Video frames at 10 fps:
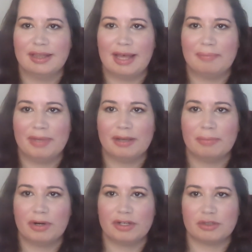That
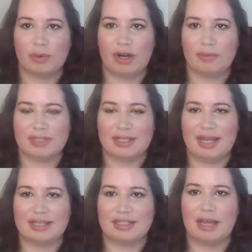pink mark is where I was
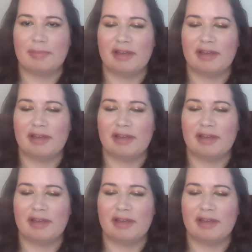last time.